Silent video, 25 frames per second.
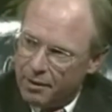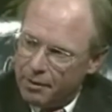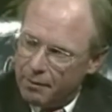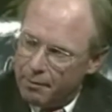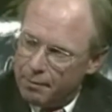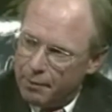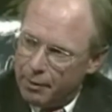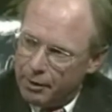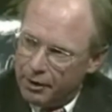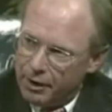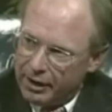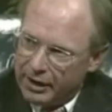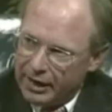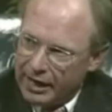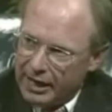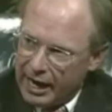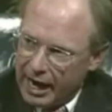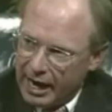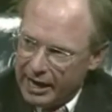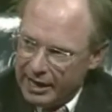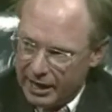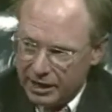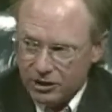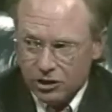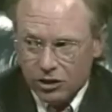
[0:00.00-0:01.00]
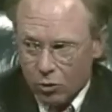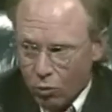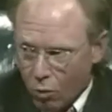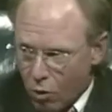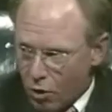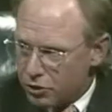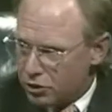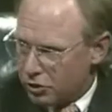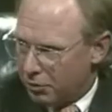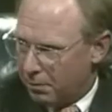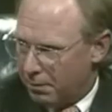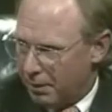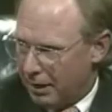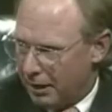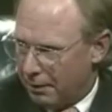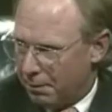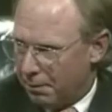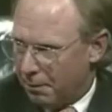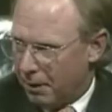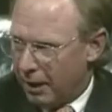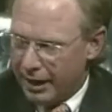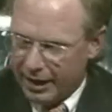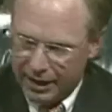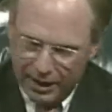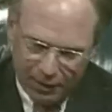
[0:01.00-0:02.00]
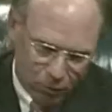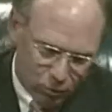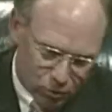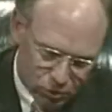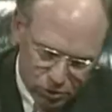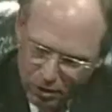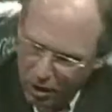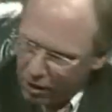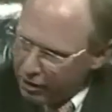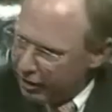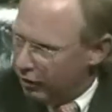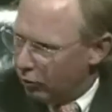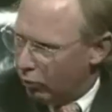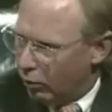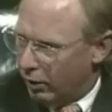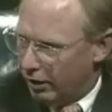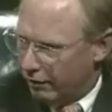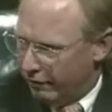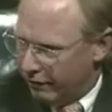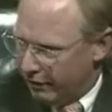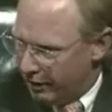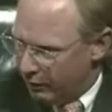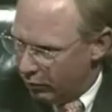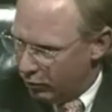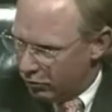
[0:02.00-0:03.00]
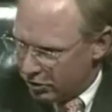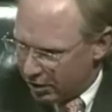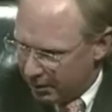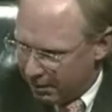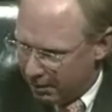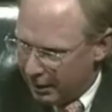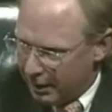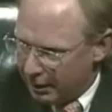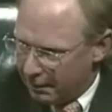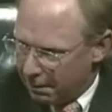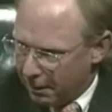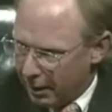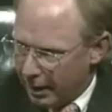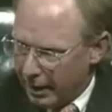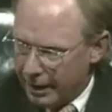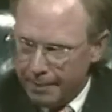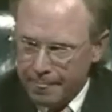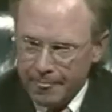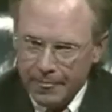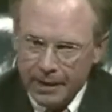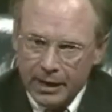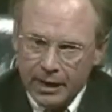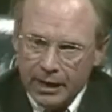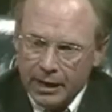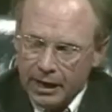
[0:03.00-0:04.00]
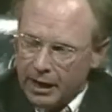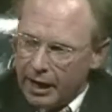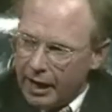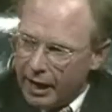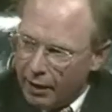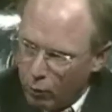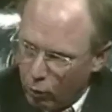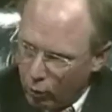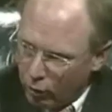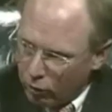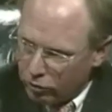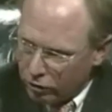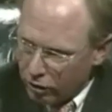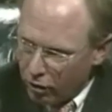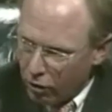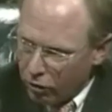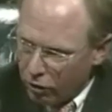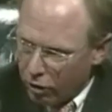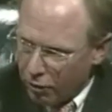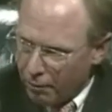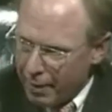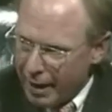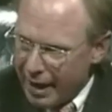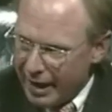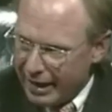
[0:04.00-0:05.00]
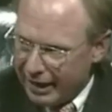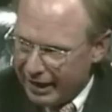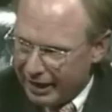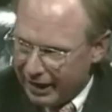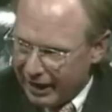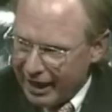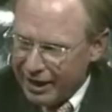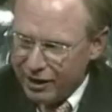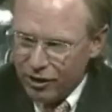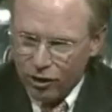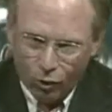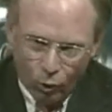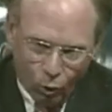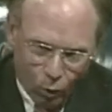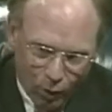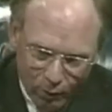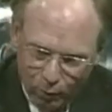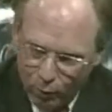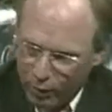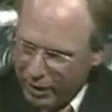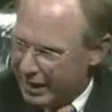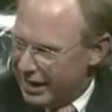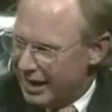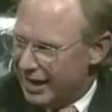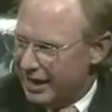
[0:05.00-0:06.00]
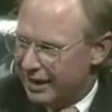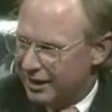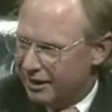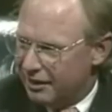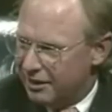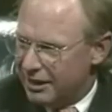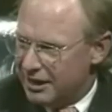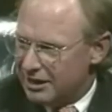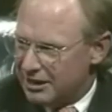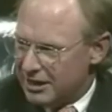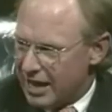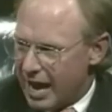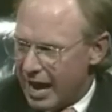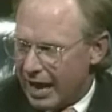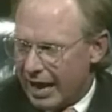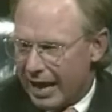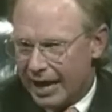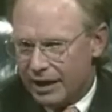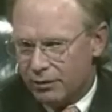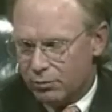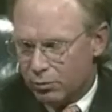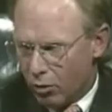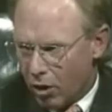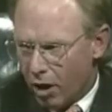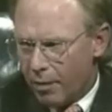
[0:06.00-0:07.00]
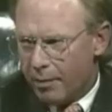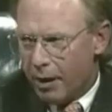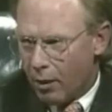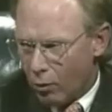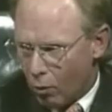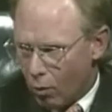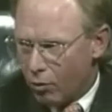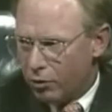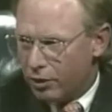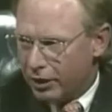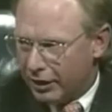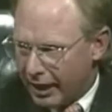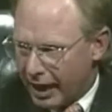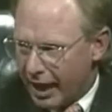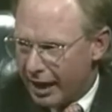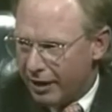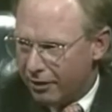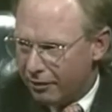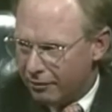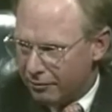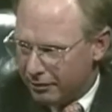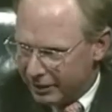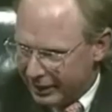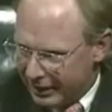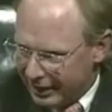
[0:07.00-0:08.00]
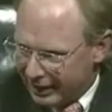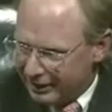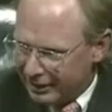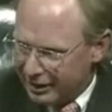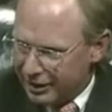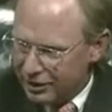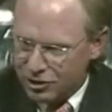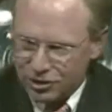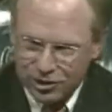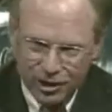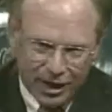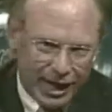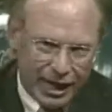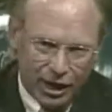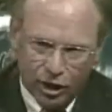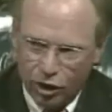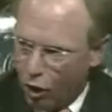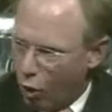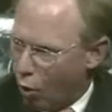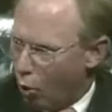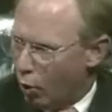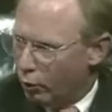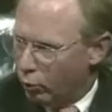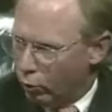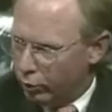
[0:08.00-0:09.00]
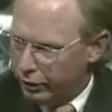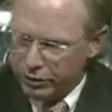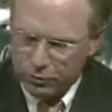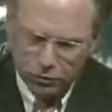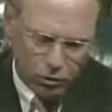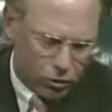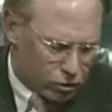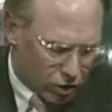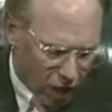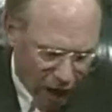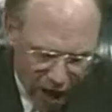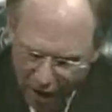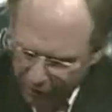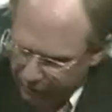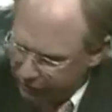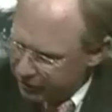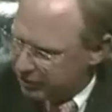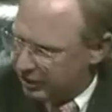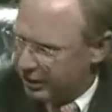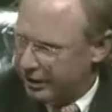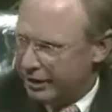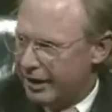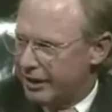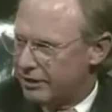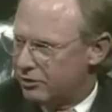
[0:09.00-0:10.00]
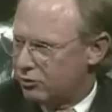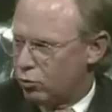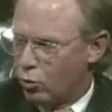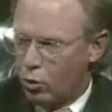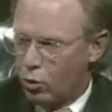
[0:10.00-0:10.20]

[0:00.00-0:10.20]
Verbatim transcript: But again, yes, it was a big play. It was not irrelevant. It was a big play. And we'll talk about it later when we get into these highlights. But, Robbie, I wanted to kind of get this thing going with this because, obviously, that's